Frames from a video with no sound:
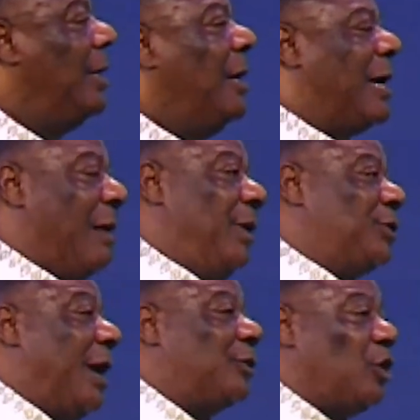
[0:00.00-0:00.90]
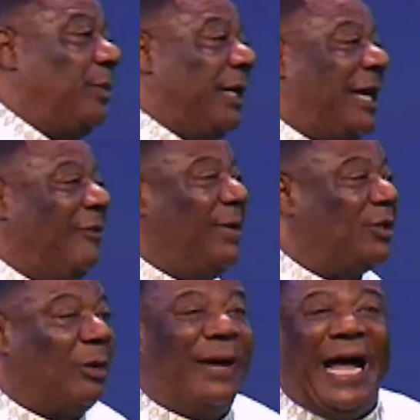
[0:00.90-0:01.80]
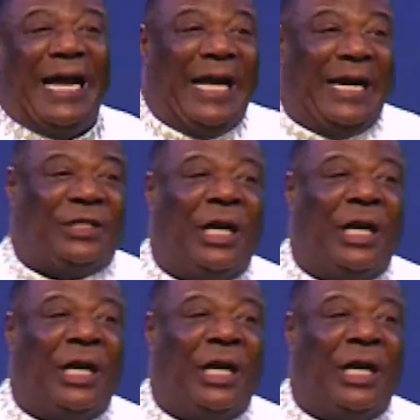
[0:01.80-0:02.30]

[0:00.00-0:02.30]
Come on, talk to me. Give me some high energy.